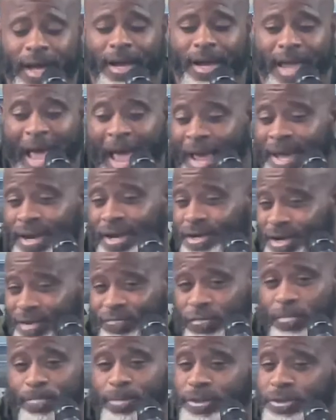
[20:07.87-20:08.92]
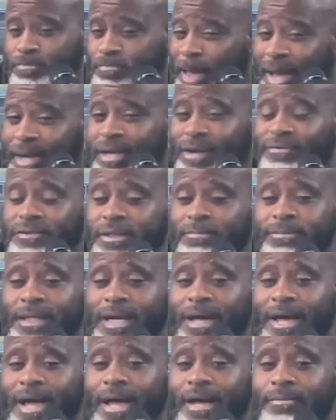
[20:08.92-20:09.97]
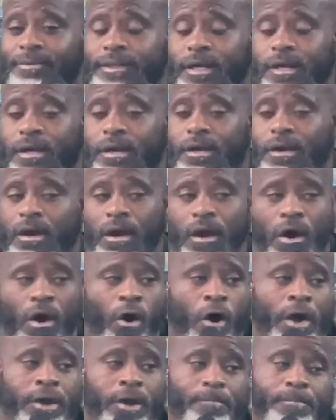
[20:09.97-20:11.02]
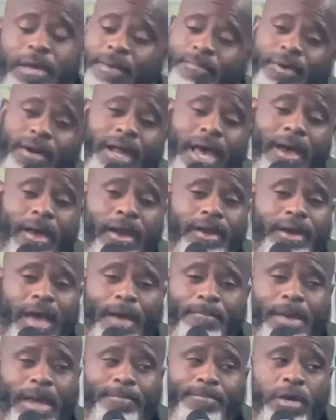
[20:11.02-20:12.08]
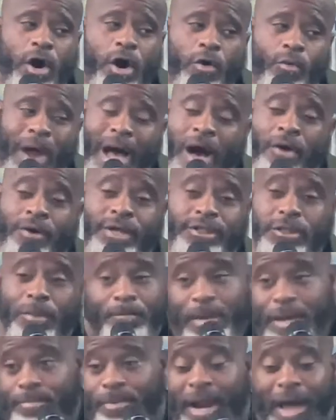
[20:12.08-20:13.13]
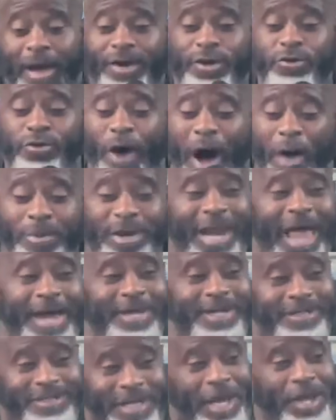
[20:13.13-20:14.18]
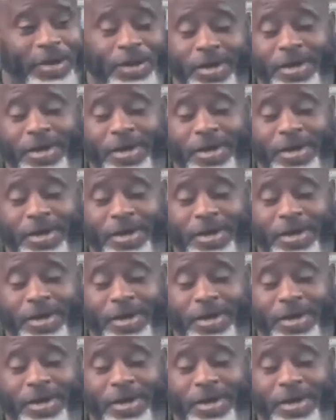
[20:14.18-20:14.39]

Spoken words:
gain a different perspective sometimes on the people that may be around us, the people that, you know how we like to say,